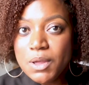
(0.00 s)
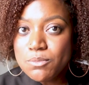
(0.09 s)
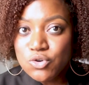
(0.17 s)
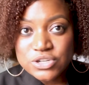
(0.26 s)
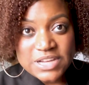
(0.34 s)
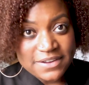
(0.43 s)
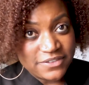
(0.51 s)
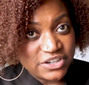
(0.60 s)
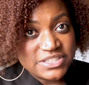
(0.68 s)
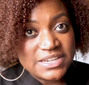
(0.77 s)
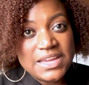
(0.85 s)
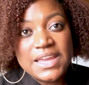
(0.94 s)
more
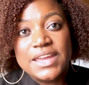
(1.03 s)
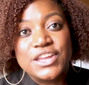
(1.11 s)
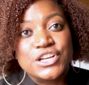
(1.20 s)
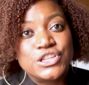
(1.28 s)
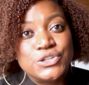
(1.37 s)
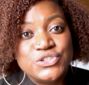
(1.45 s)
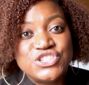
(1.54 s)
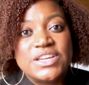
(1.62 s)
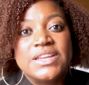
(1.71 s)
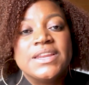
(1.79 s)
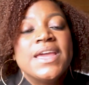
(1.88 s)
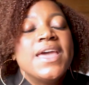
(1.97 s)
diversity and
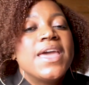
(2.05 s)
inclusion